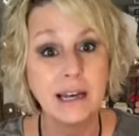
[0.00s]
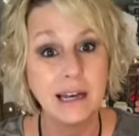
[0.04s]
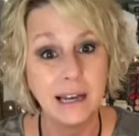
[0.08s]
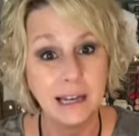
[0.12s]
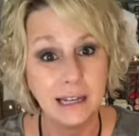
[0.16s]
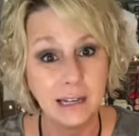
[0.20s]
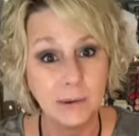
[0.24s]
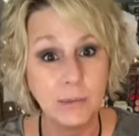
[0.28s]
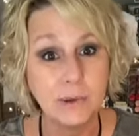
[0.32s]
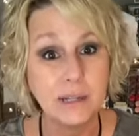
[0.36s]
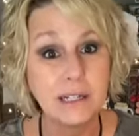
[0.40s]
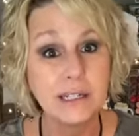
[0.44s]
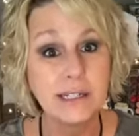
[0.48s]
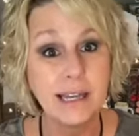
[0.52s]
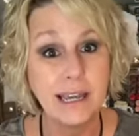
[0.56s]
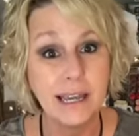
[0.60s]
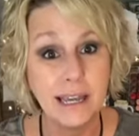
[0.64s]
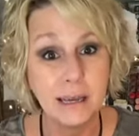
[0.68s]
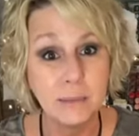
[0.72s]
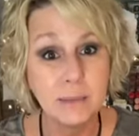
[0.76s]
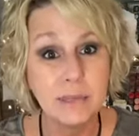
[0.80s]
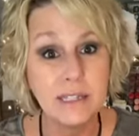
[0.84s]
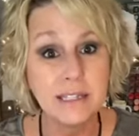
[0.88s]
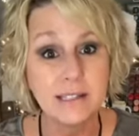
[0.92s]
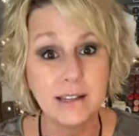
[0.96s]
I went to
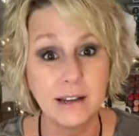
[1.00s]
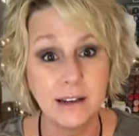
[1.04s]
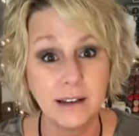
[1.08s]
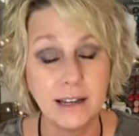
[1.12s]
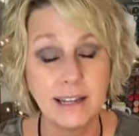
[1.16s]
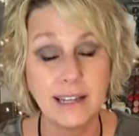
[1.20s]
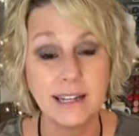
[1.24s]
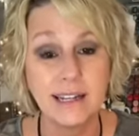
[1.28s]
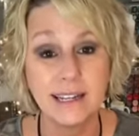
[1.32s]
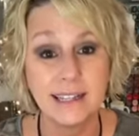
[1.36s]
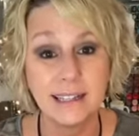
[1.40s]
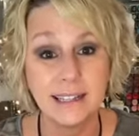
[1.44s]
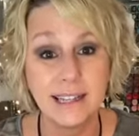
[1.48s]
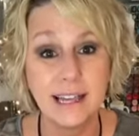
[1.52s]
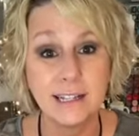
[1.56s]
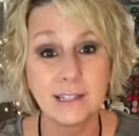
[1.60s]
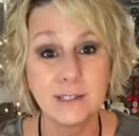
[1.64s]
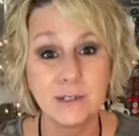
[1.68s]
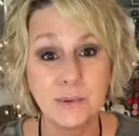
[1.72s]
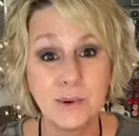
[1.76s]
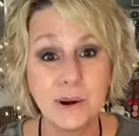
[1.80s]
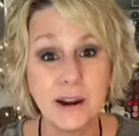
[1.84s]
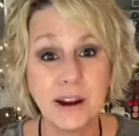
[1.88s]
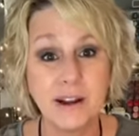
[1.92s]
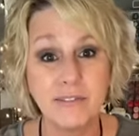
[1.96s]
Amazon, and
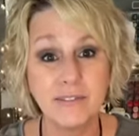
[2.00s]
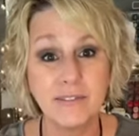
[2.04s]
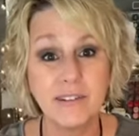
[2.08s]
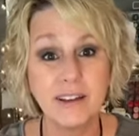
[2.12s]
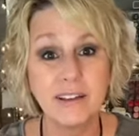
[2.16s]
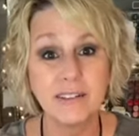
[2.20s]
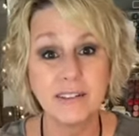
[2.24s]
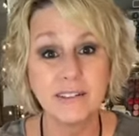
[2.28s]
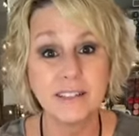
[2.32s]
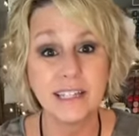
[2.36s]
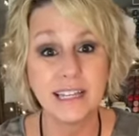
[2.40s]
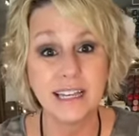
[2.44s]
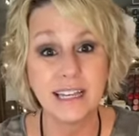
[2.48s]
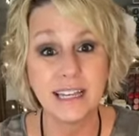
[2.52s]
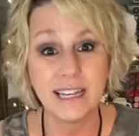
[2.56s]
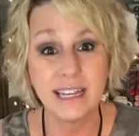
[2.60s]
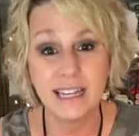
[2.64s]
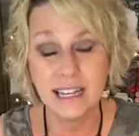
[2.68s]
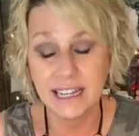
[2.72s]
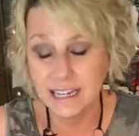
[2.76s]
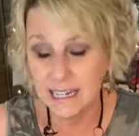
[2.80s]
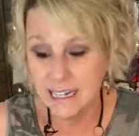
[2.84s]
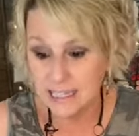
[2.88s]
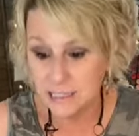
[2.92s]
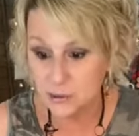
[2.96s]
that's where I found it,
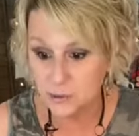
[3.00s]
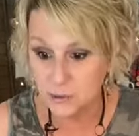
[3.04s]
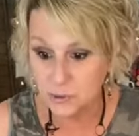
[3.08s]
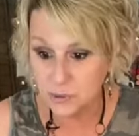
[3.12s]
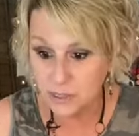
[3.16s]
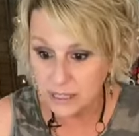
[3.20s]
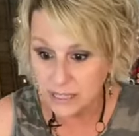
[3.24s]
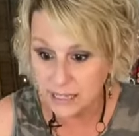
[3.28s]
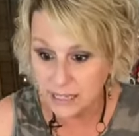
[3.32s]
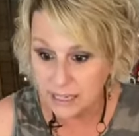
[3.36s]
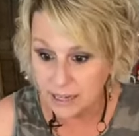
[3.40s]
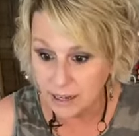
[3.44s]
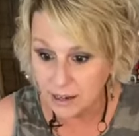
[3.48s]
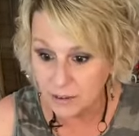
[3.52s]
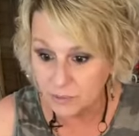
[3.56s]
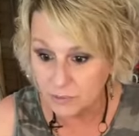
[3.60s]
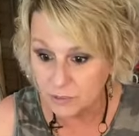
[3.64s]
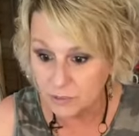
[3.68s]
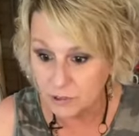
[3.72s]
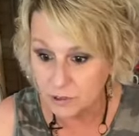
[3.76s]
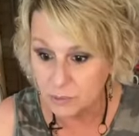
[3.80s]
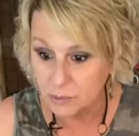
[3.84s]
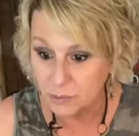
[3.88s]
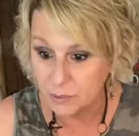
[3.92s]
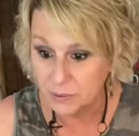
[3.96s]
and it's really
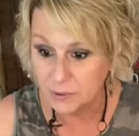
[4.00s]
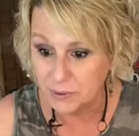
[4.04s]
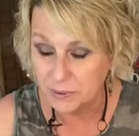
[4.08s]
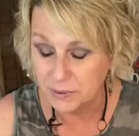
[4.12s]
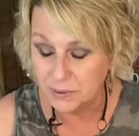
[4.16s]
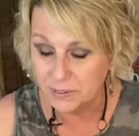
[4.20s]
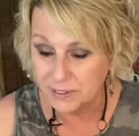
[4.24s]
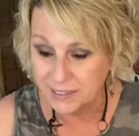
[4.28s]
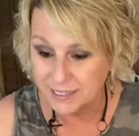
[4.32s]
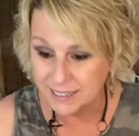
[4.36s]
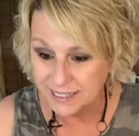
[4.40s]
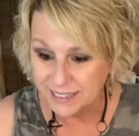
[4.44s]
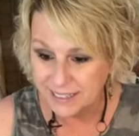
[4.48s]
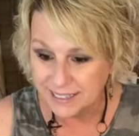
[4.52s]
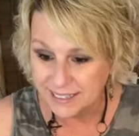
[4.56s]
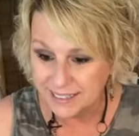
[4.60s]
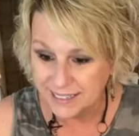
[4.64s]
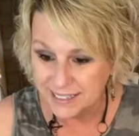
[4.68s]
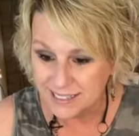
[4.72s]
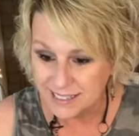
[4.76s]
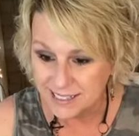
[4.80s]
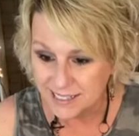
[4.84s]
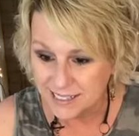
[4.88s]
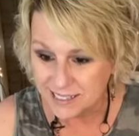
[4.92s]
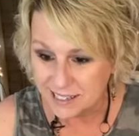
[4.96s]
comfortable.
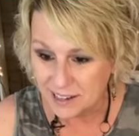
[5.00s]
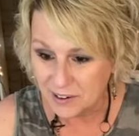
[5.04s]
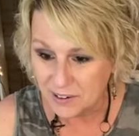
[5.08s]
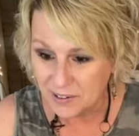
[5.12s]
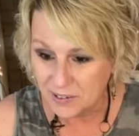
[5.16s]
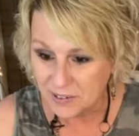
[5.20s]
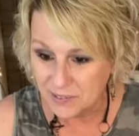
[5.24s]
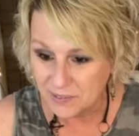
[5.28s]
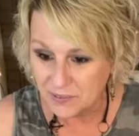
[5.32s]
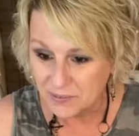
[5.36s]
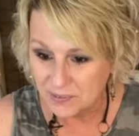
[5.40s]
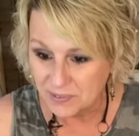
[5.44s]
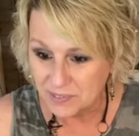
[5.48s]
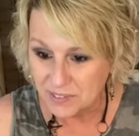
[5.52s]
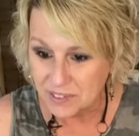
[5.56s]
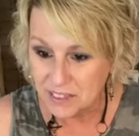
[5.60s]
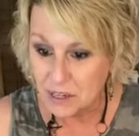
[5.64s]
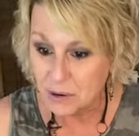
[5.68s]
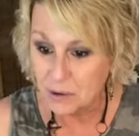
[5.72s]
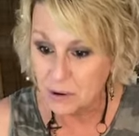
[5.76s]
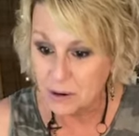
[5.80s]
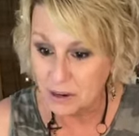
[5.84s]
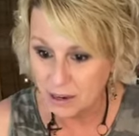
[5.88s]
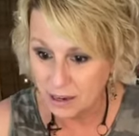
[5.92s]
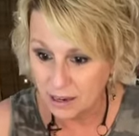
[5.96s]
So, did
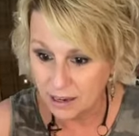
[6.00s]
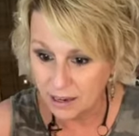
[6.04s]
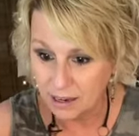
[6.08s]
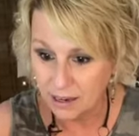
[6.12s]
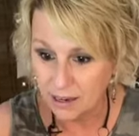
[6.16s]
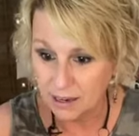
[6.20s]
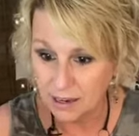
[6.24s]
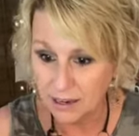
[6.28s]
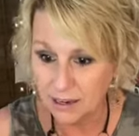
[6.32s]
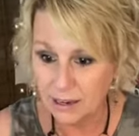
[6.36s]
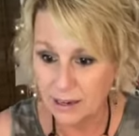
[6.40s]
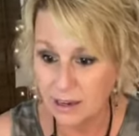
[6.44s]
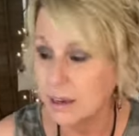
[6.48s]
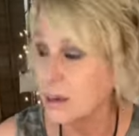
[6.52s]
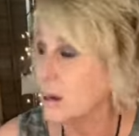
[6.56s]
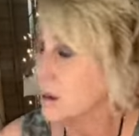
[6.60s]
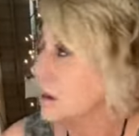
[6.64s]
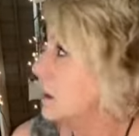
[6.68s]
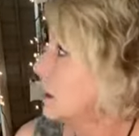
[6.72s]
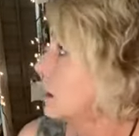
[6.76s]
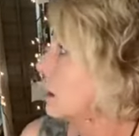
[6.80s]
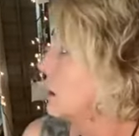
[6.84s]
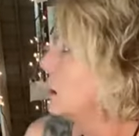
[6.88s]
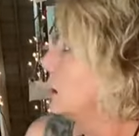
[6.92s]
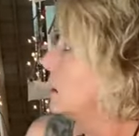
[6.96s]
you, so, did you
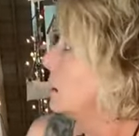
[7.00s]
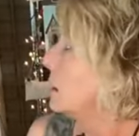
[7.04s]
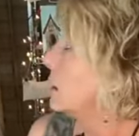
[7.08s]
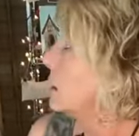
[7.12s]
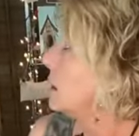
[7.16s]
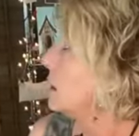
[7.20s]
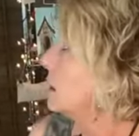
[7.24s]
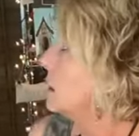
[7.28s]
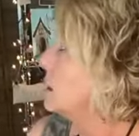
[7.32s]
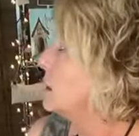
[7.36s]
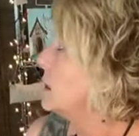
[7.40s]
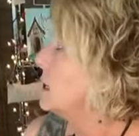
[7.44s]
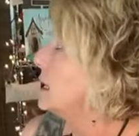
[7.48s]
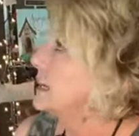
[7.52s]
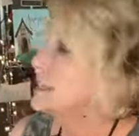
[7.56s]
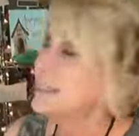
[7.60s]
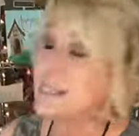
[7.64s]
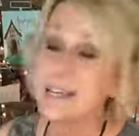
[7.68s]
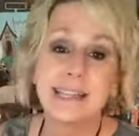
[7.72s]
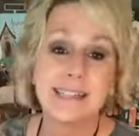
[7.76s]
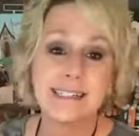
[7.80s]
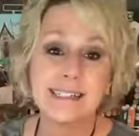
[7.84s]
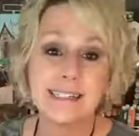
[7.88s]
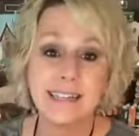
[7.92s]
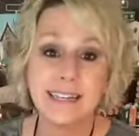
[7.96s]
listen?
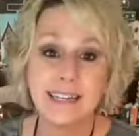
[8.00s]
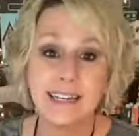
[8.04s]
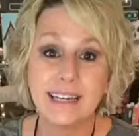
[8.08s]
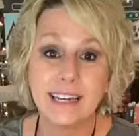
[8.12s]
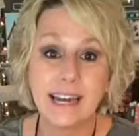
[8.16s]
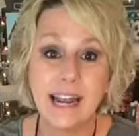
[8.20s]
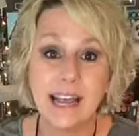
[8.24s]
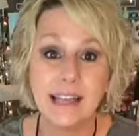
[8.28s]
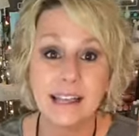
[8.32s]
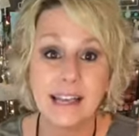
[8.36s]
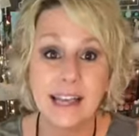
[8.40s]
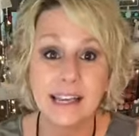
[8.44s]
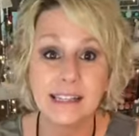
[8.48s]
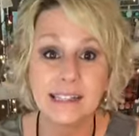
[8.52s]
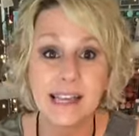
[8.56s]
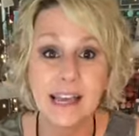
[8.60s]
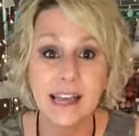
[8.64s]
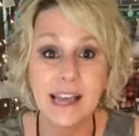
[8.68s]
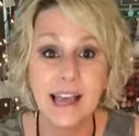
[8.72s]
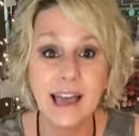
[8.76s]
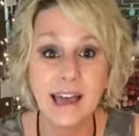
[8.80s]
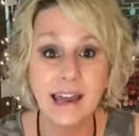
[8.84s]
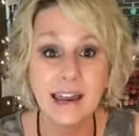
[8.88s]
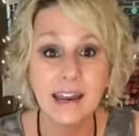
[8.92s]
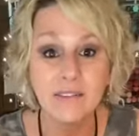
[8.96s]
Yes, I did. I guess
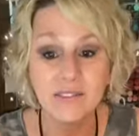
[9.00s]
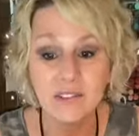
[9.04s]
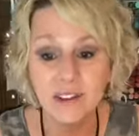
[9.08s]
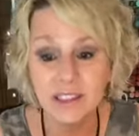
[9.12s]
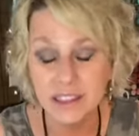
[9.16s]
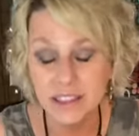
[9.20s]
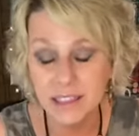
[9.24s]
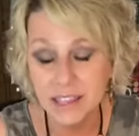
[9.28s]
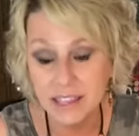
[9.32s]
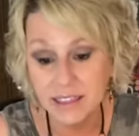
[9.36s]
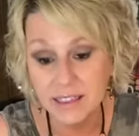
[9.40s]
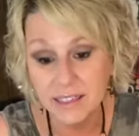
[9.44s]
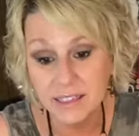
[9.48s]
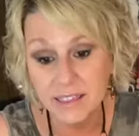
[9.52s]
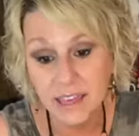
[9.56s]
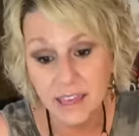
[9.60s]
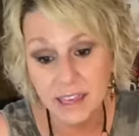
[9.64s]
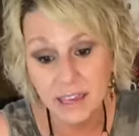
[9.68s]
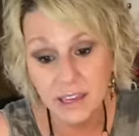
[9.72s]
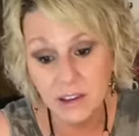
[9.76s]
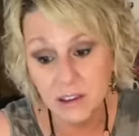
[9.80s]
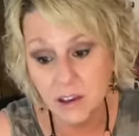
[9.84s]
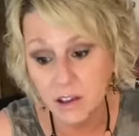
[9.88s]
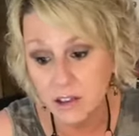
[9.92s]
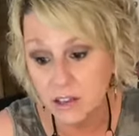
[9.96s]
I got everything.
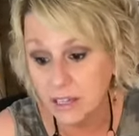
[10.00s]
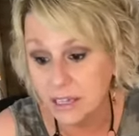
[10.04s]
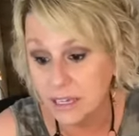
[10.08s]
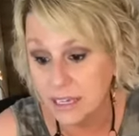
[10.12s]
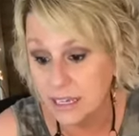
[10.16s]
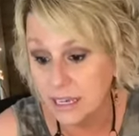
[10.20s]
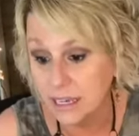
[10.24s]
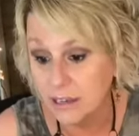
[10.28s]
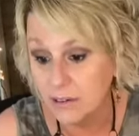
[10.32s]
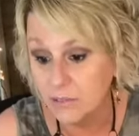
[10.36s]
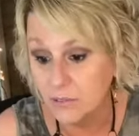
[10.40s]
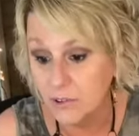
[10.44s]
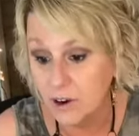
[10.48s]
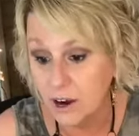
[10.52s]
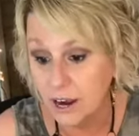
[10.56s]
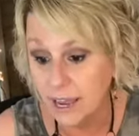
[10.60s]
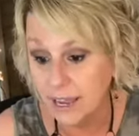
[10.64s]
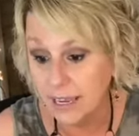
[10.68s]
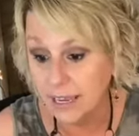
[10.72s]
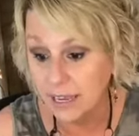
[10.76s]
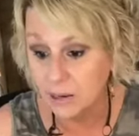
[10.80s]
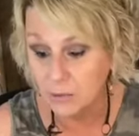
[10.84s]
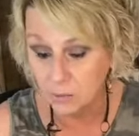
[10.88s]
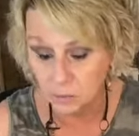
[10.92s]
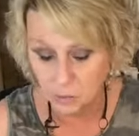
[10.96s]
Thank y'all again for
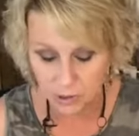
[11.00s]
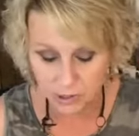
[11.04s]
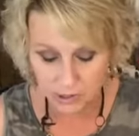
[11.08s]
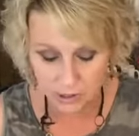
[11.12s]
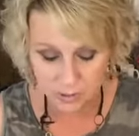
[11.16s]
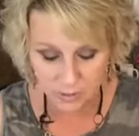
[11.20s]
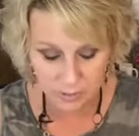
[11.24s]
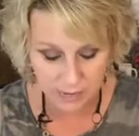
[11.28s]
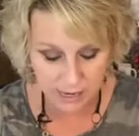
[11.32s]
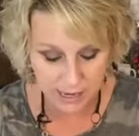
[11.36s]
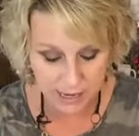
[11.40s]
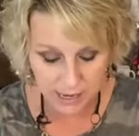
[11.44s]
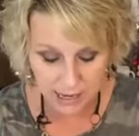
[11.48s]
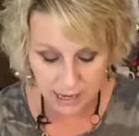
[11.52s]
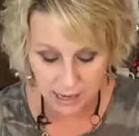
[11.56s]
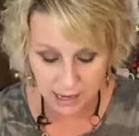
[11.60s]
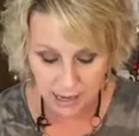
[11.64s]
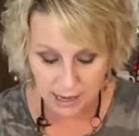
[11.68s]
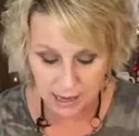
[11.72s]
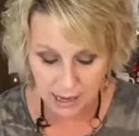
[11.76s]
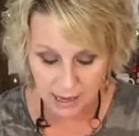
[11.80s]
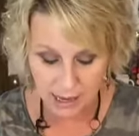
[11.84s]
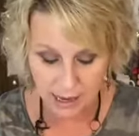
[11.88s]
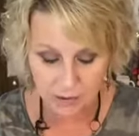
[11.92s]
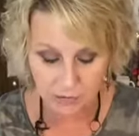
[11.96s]
hanging with me
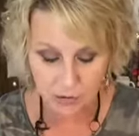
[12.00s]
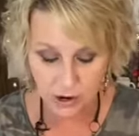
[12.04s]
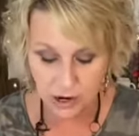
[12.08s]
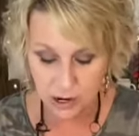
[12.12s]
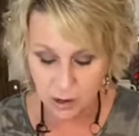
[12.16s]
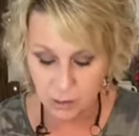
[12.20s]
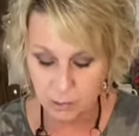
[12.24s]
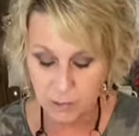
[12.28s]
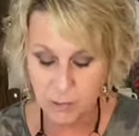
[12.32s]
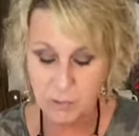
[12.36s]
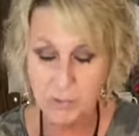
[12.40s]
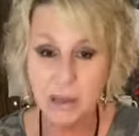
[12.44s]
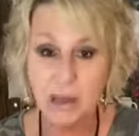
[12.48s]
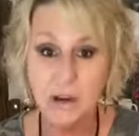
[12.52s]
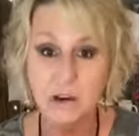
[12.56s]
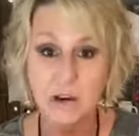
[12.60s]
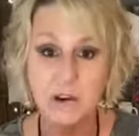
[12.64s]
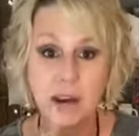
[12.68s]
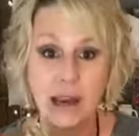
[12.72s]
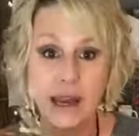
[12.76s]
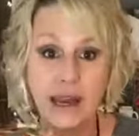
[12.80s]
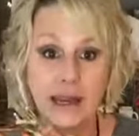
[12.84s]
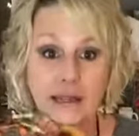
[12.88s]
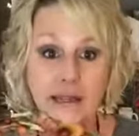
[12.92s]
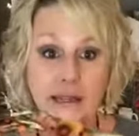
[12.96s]
and for helping me
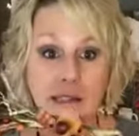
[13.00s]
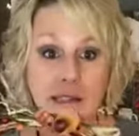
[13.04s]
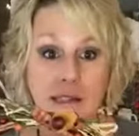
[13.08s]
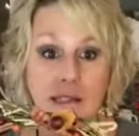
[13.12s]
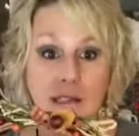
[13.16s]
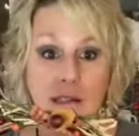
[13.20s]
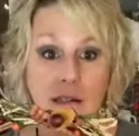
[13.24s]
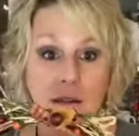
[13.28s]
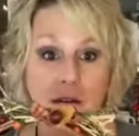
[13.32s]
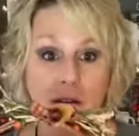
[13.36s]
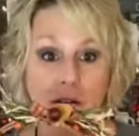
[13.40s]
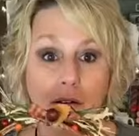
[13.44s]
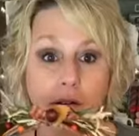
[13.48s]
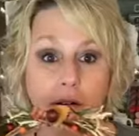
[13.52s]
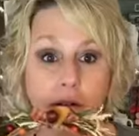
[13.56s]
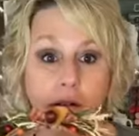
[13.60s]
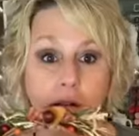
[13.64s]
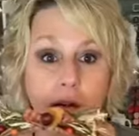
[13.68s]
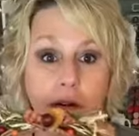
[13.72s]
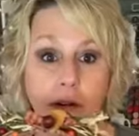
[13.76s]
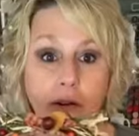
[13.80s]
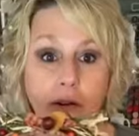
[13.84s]
create this little